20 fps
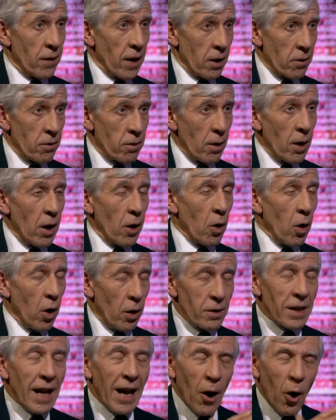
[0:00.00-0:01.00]
things
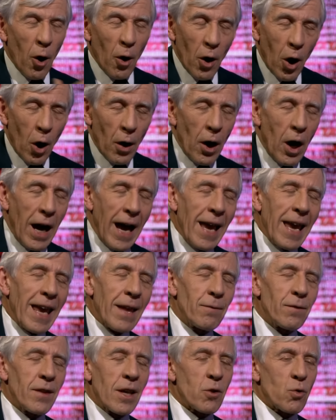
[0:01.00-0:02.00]

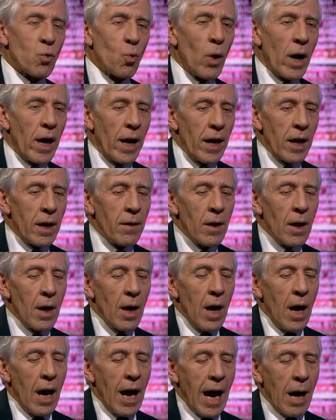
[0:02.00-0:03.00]
in this way.
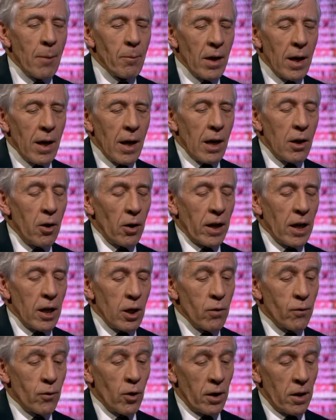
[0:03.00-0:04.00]
Look,
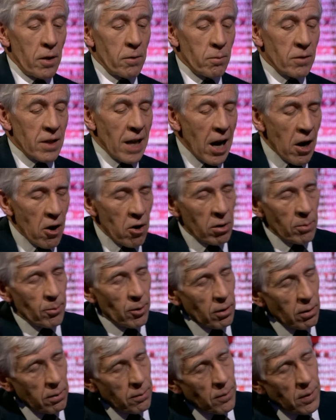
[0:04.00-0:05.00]
you've got a
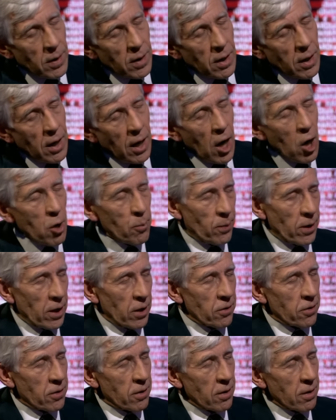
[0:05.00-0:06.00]
terrible,
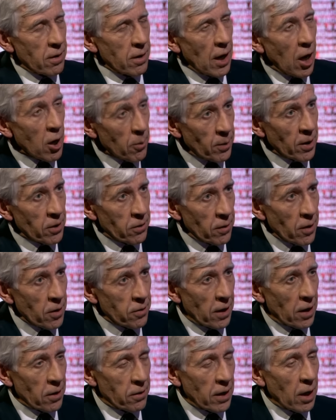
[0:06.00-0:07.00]
hopeless in the
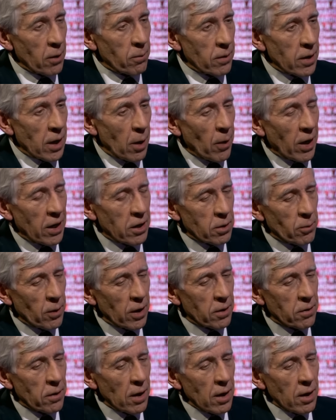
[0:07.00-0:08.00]
sense no end to
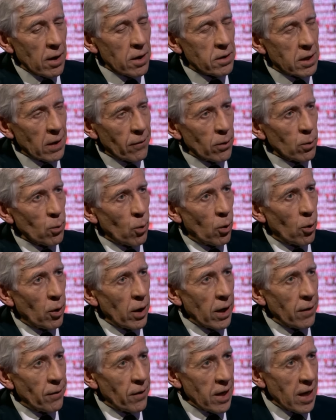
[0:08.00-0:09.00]
it, civil
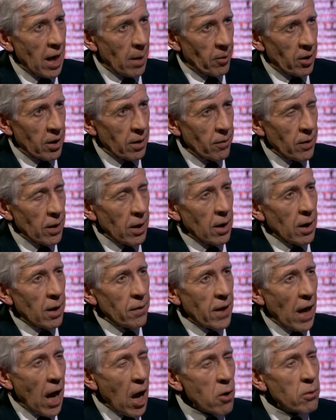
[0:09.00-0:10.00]
war in the Yemen.
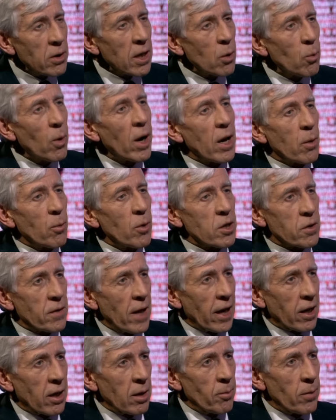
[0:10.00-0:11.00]
The only way in which
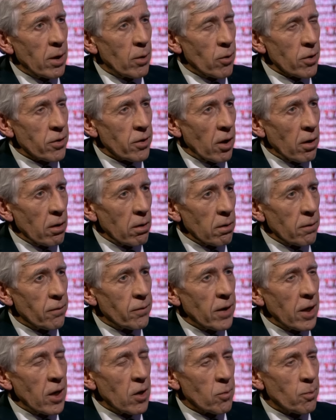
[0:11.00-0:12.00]
that can be
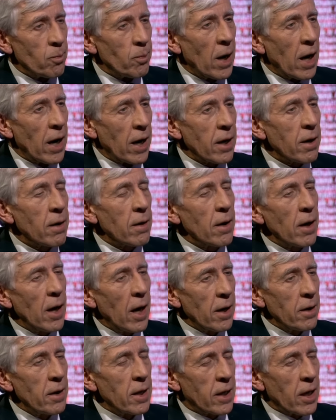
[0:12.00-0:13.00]
resolved is by
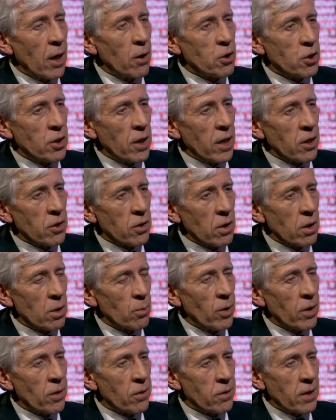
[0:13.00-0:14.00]

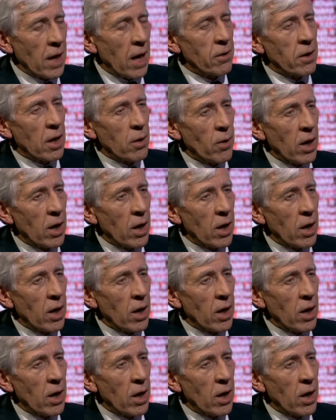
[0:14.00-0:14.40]
negotiations with Saudi